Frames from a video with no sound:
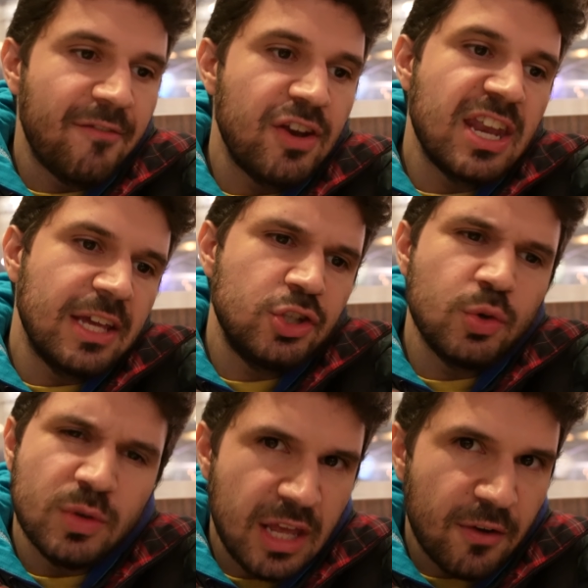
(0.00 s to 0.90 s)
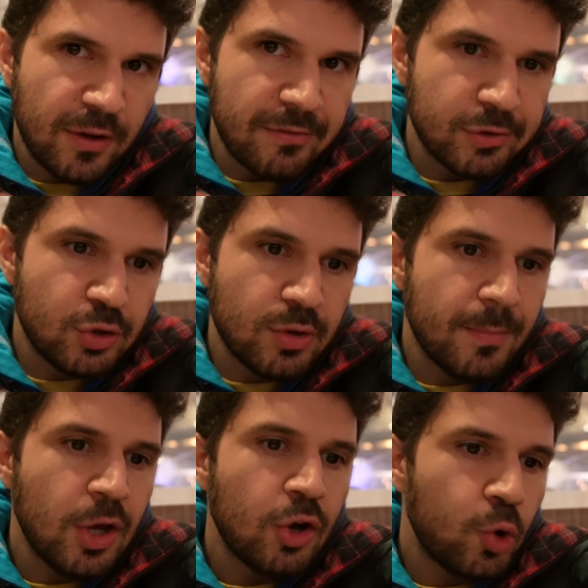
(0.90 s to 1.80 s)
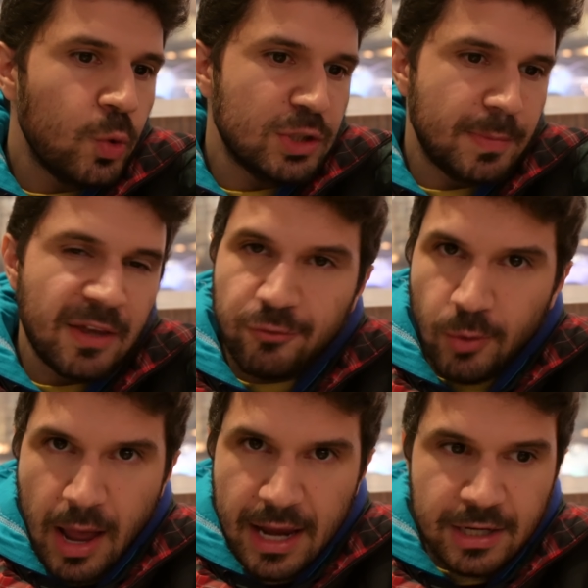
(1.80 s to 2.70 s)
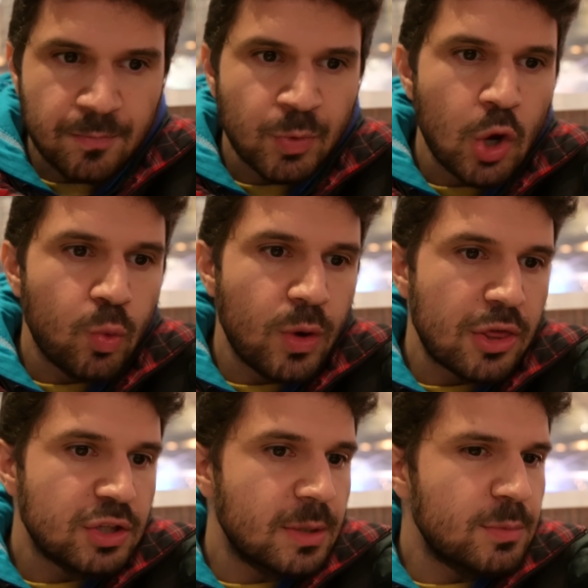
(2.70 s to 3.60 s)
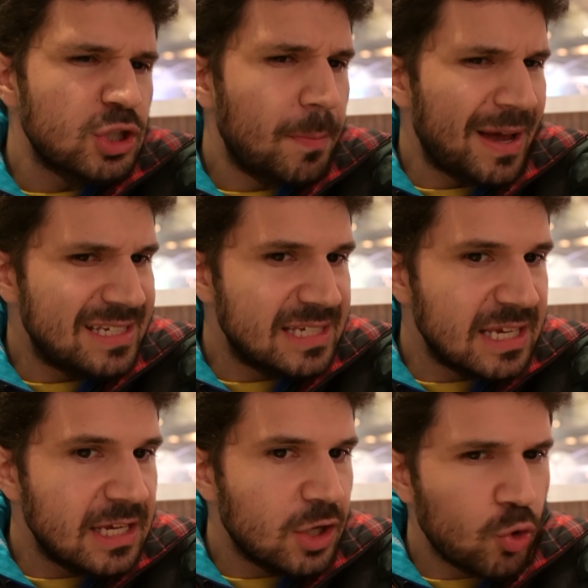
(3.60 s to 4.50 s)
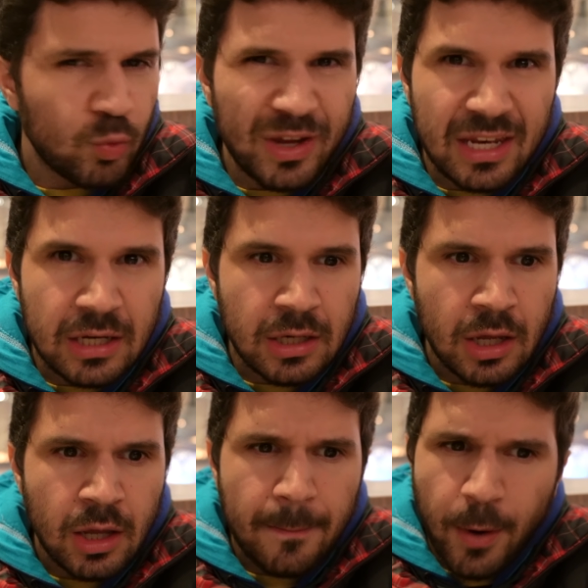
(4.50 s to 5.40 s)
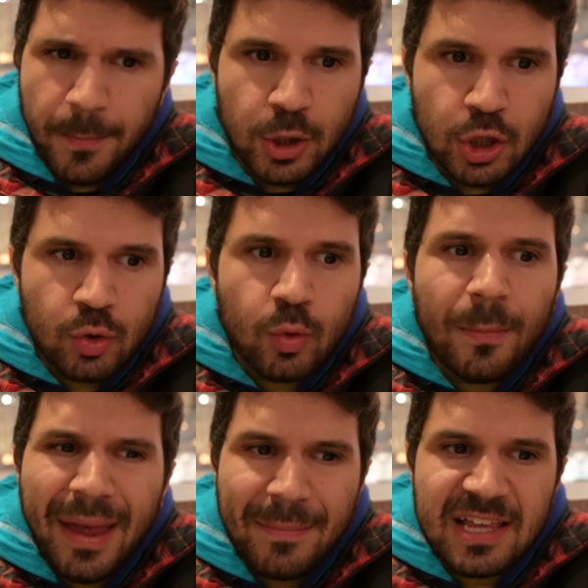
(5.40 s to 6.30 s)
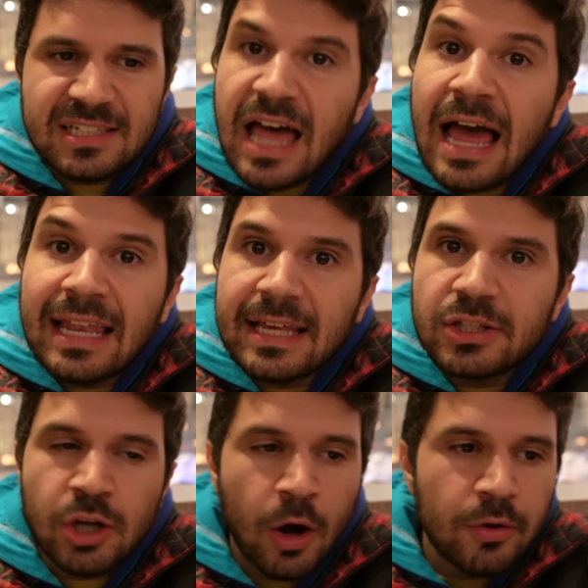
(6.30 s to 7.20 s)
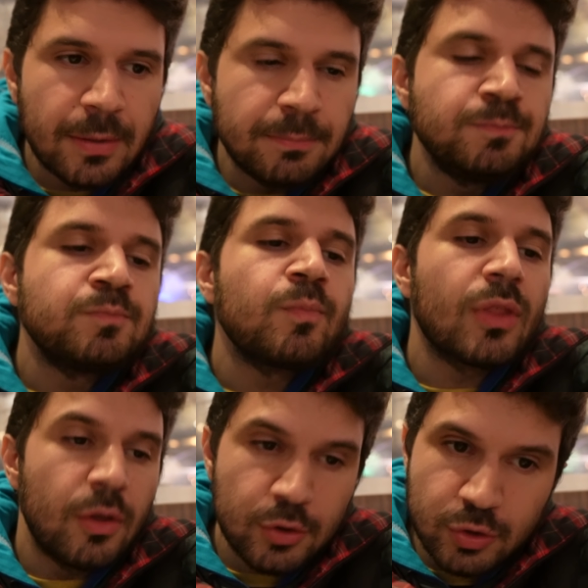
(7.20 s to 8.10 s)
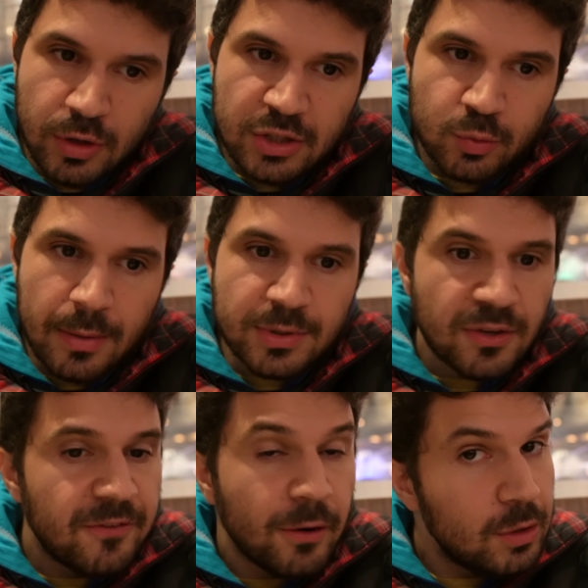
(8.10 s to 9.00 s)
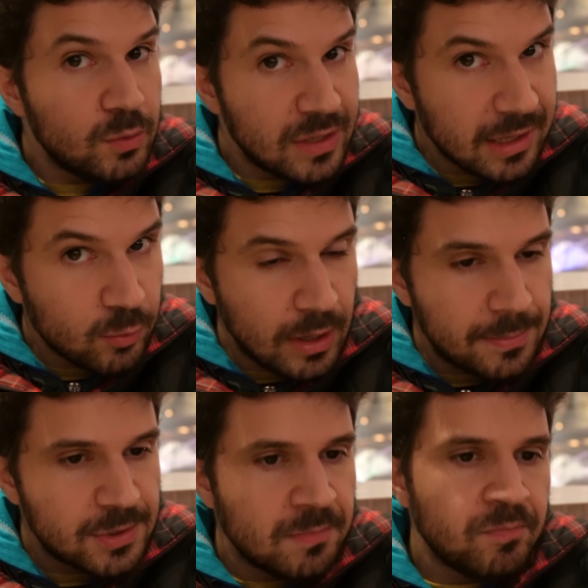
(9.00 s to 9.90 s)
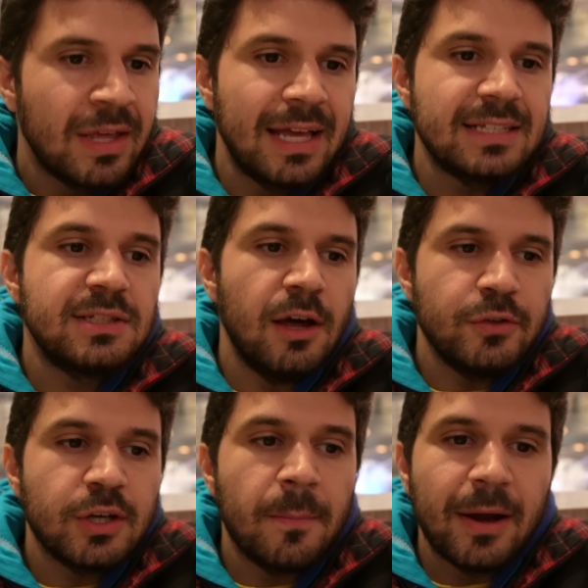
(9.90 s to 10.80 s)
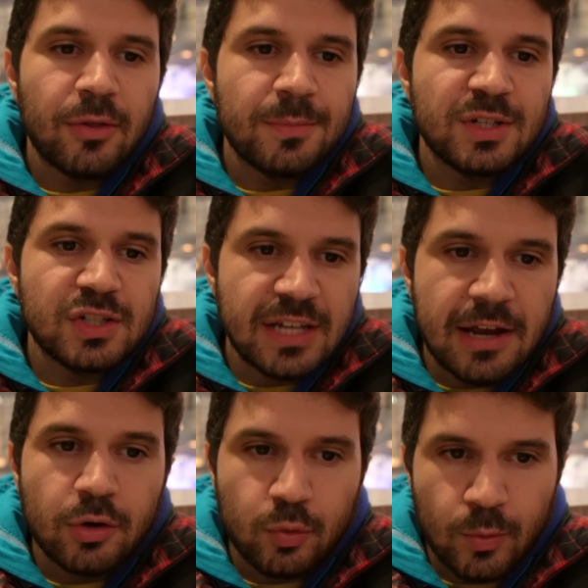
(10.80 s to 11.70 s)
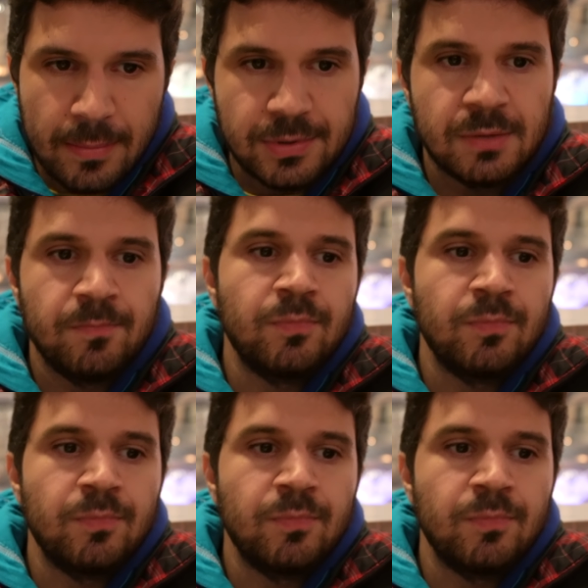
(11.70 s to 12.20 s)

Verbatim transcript: have a nice, unique flavor to them. Crispy fried with some spicy Korean barbecue, maybe stylings on them. Those are nice ribs, very unique ribs. It's tough to compare them to standard ribs,